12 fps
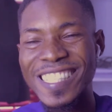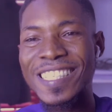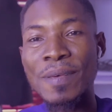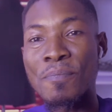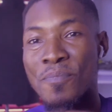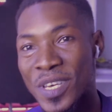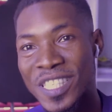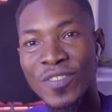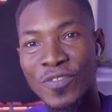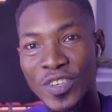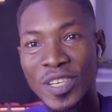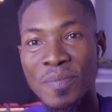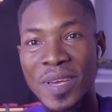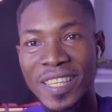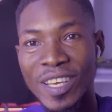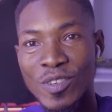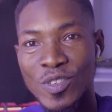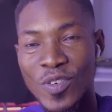It's the basic
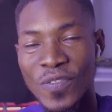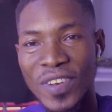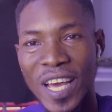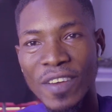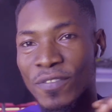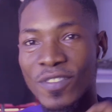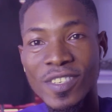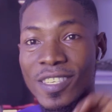fundamentals of life.